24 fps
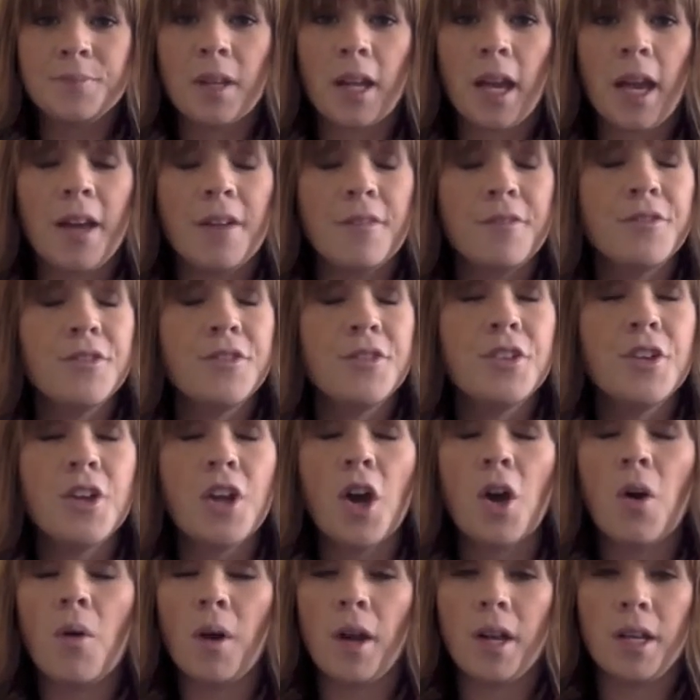I have
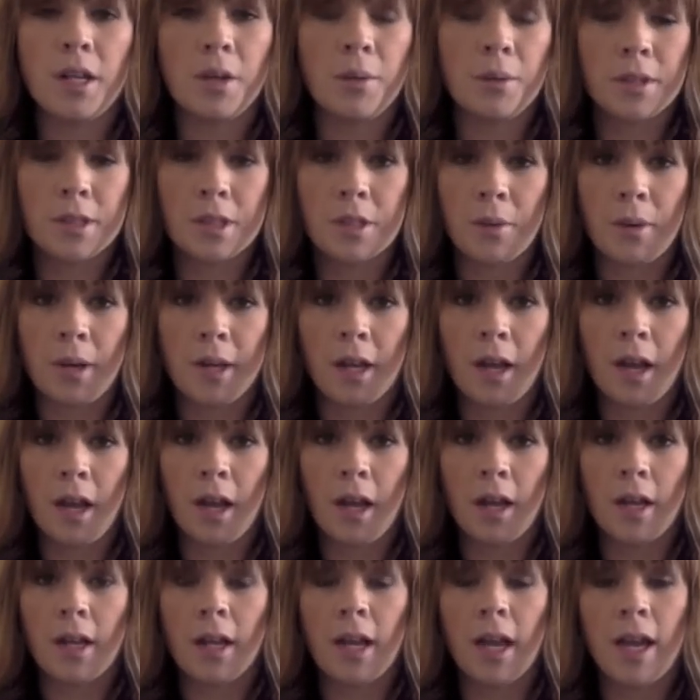no idea what's going
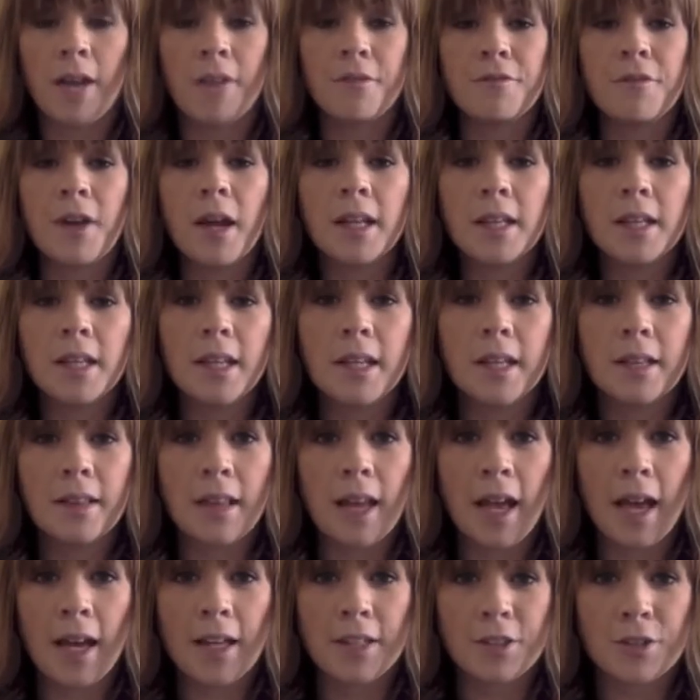on. I finally get the
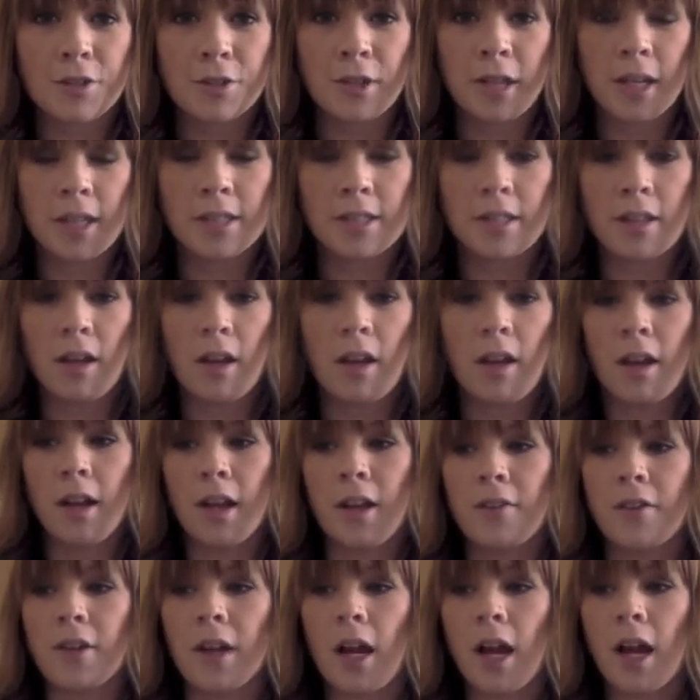hazard lights on.
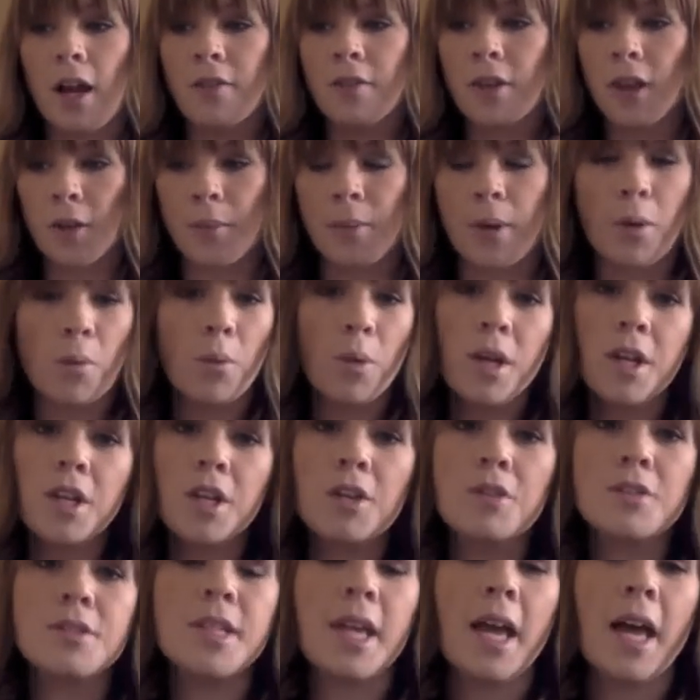I've got my
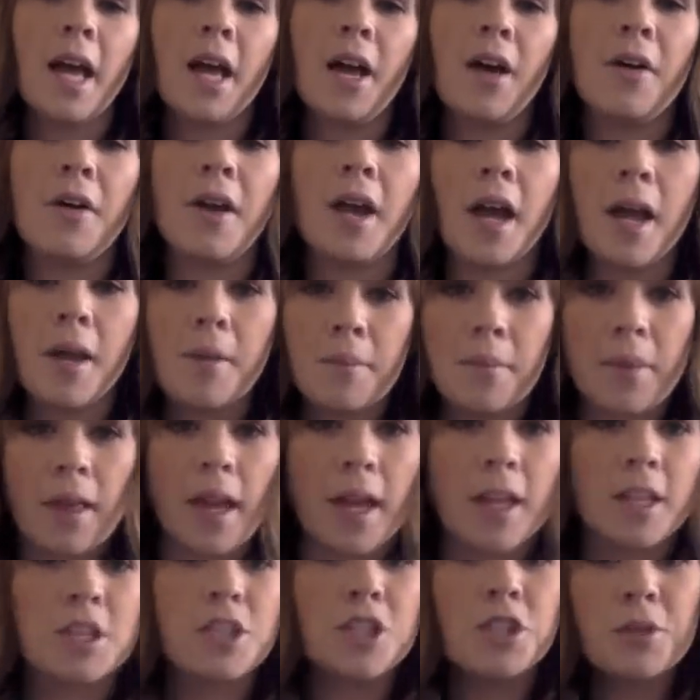window down. I'm
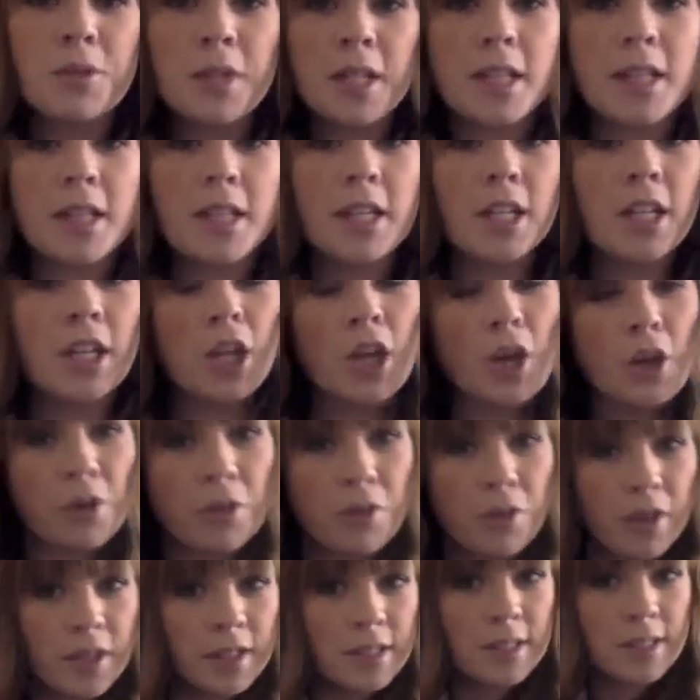like doing,
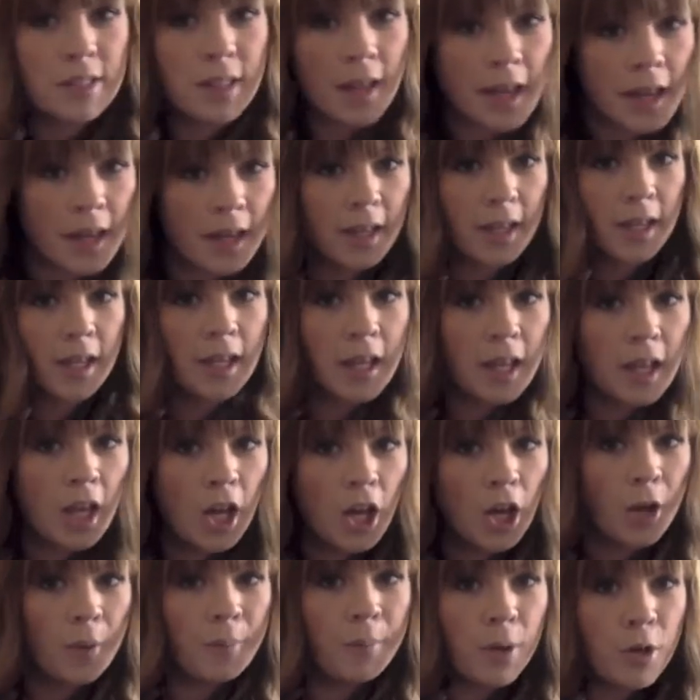this like
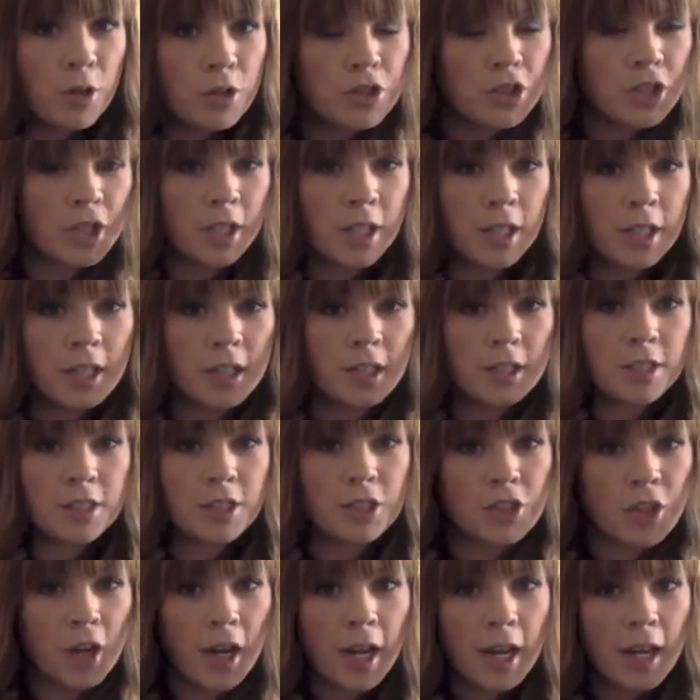motion to
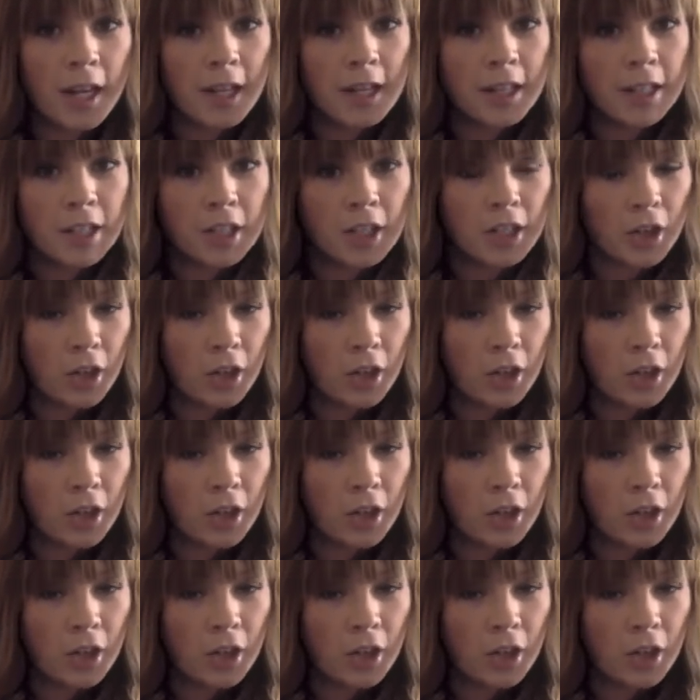try and,